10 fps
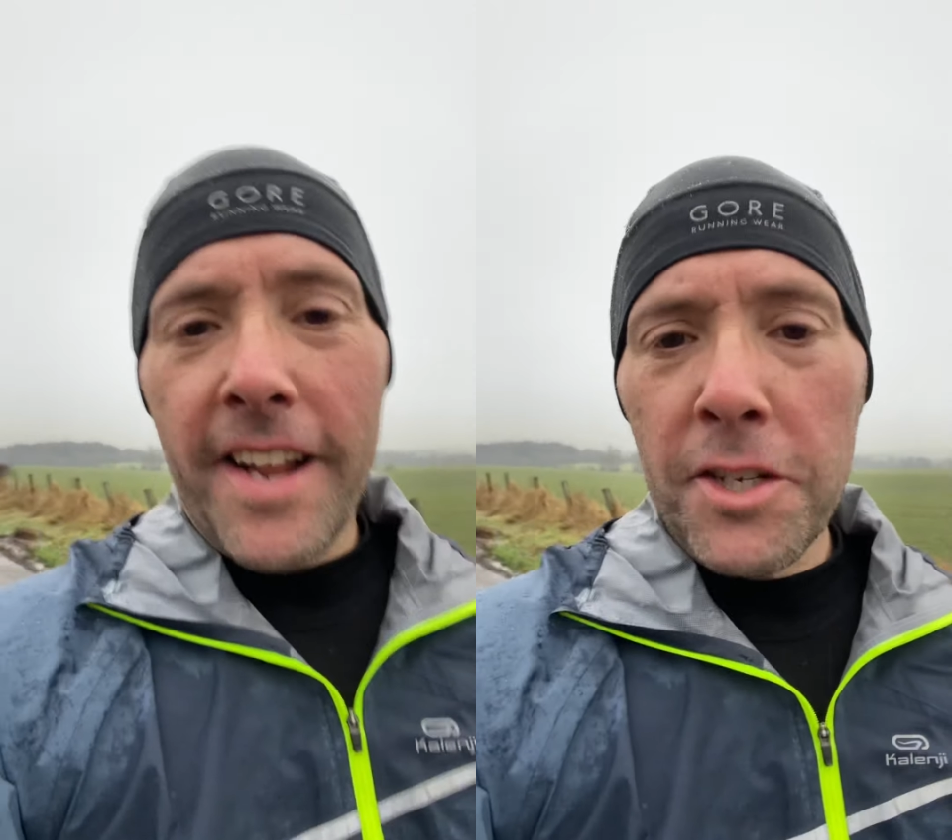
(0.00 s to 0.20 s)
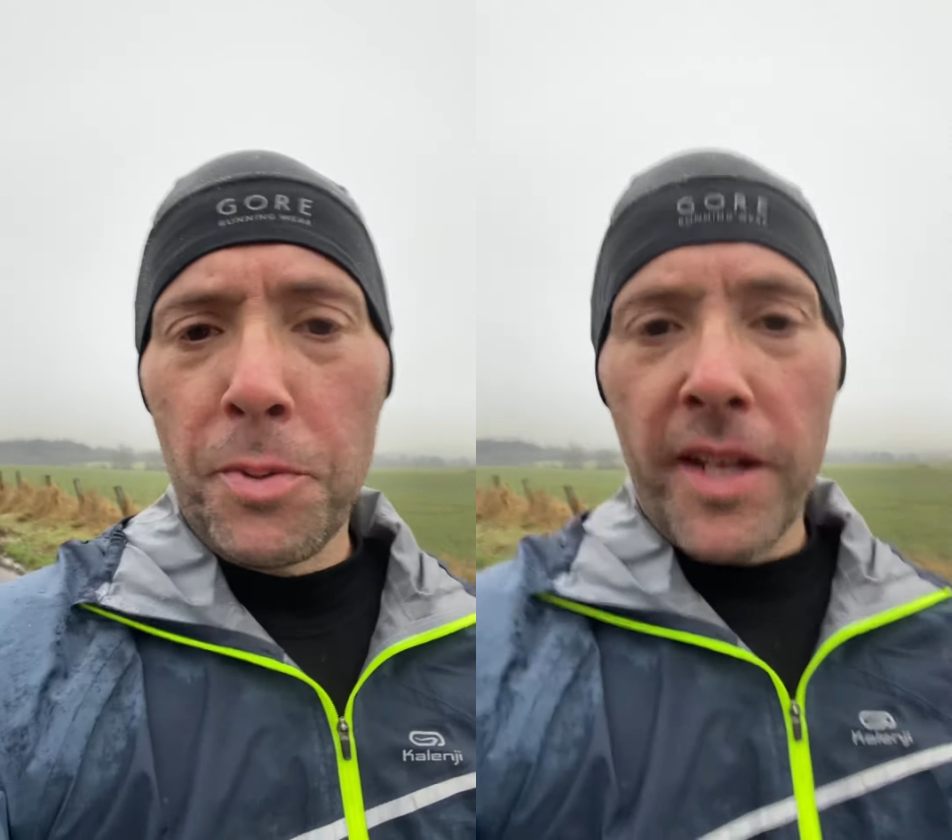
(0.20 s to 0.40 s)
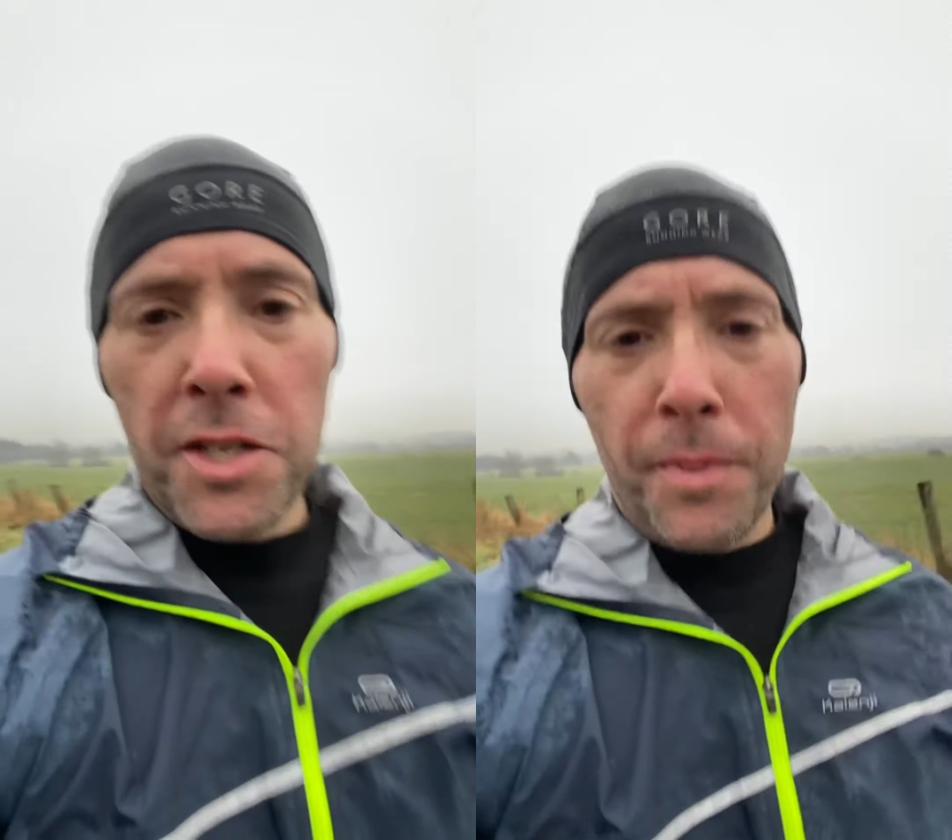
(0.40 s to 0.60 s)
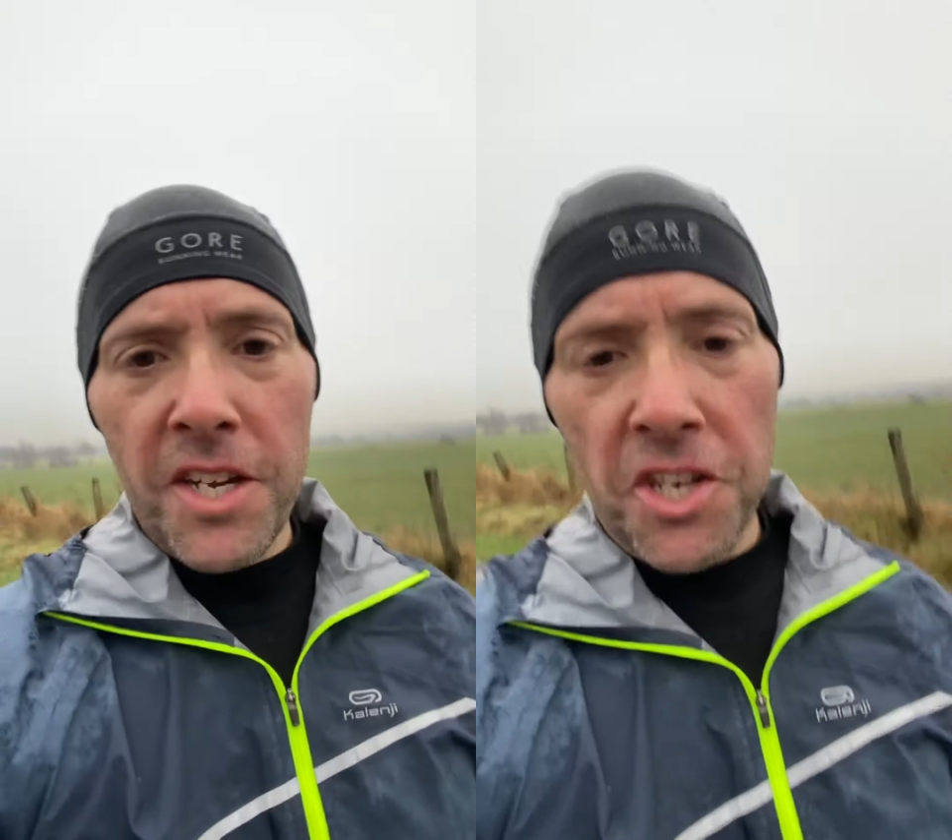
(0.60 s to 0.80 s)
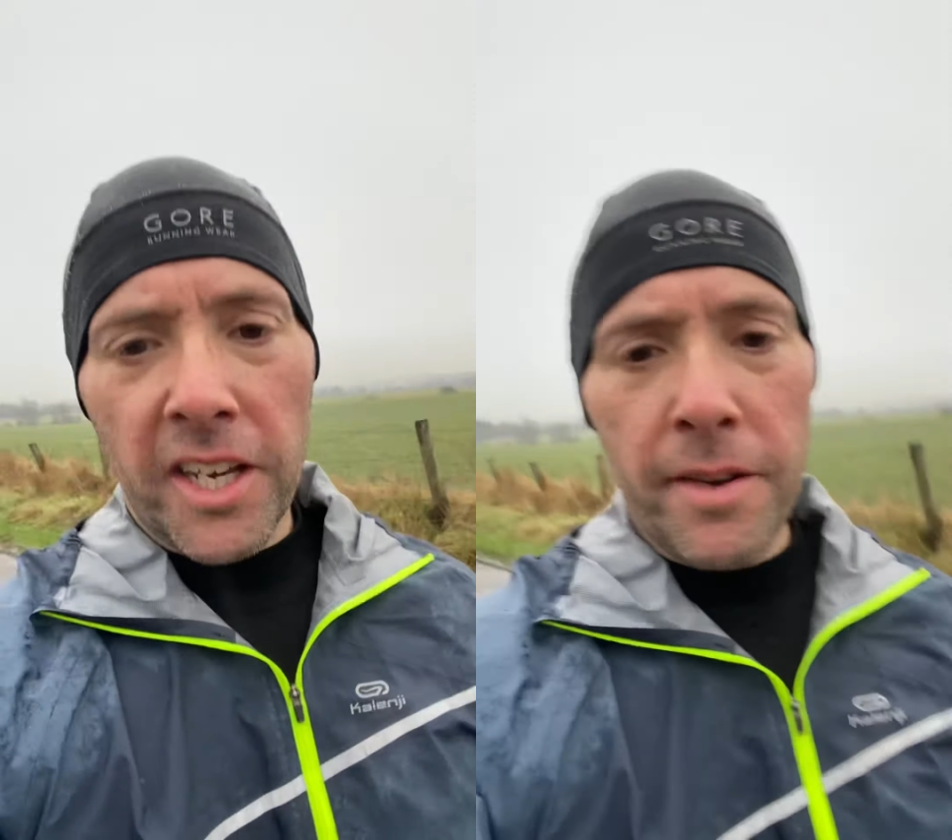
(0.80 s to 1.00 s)
that's where the
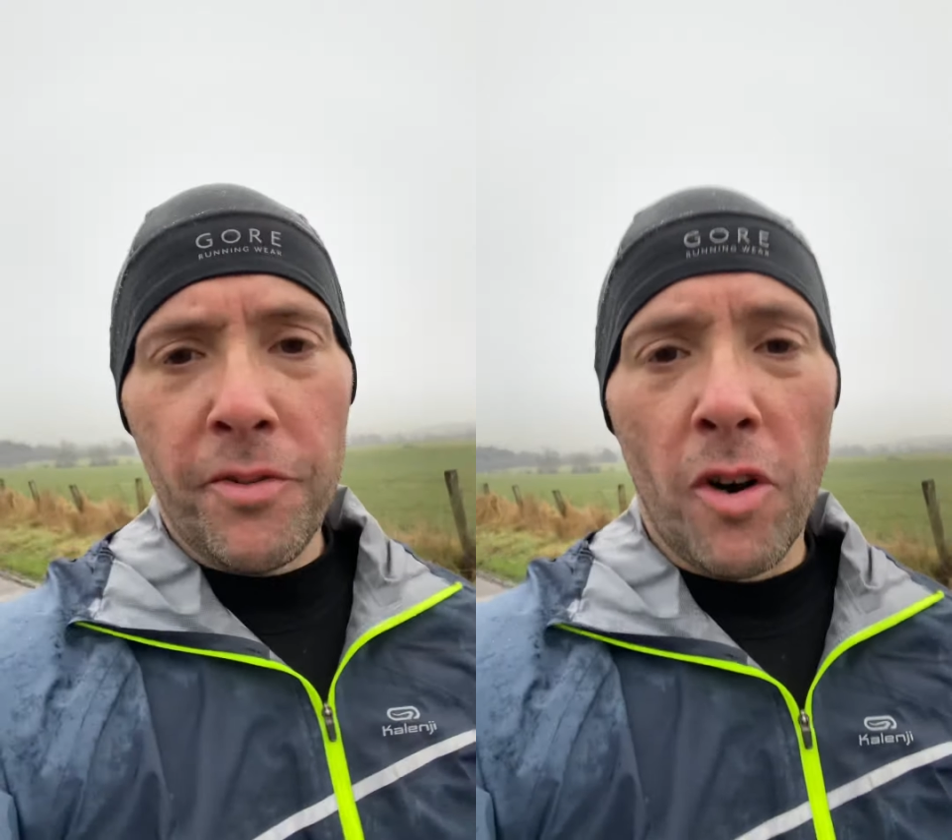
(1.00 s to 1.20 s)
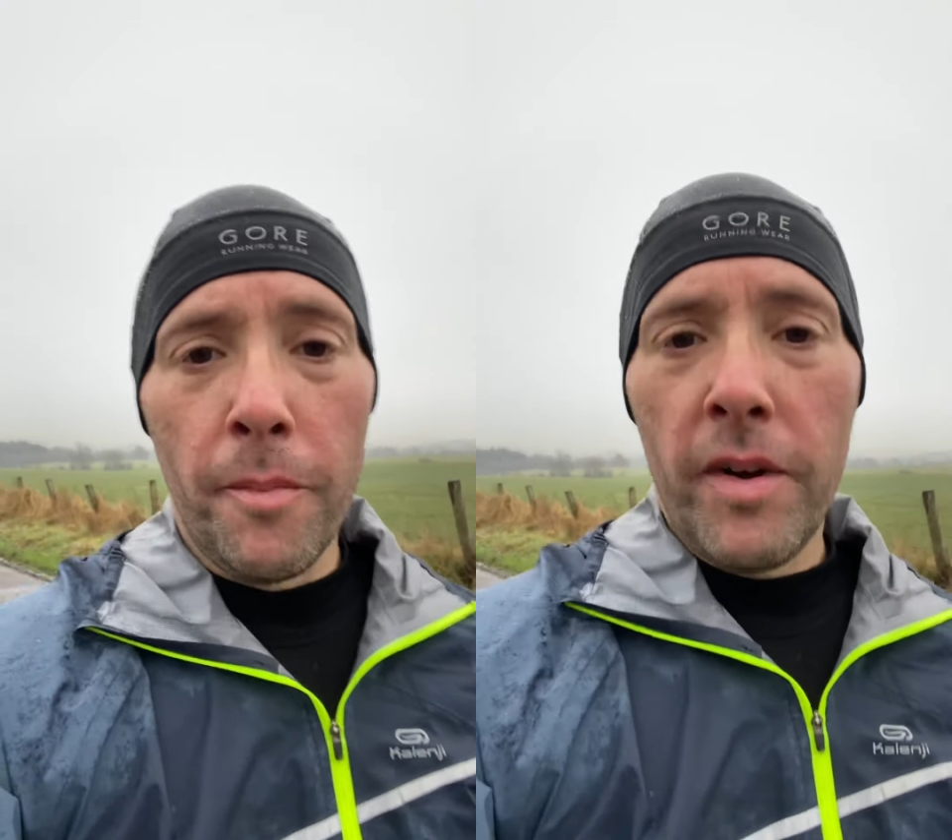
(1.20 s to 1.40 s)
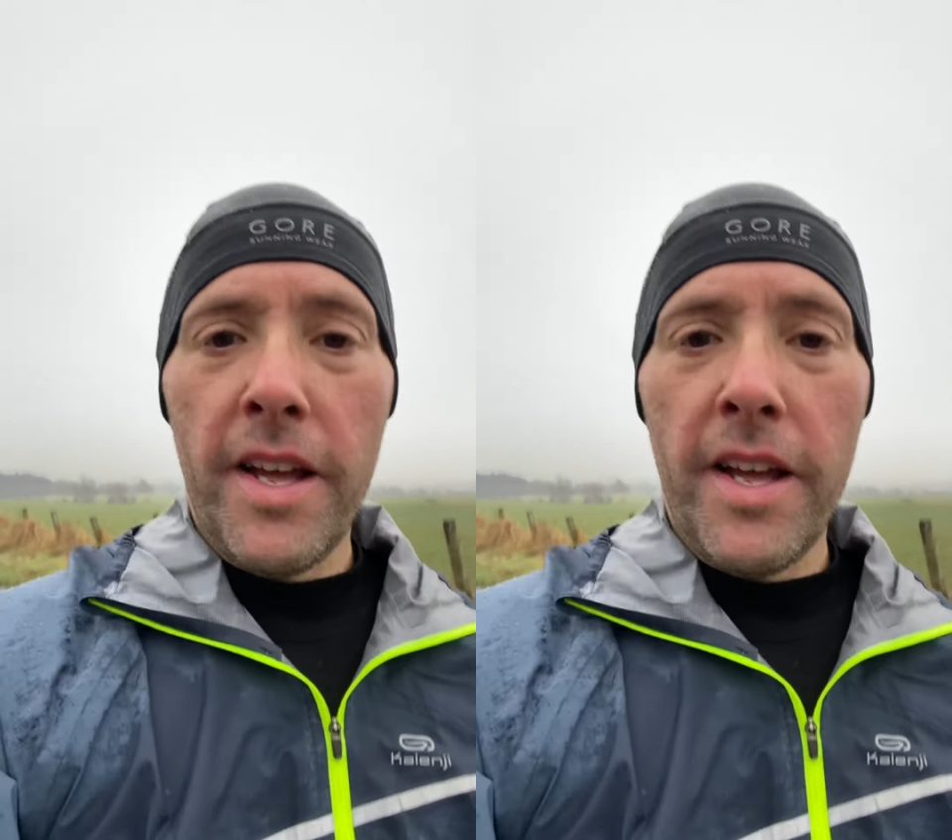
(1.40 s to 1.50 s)
inspiration came from.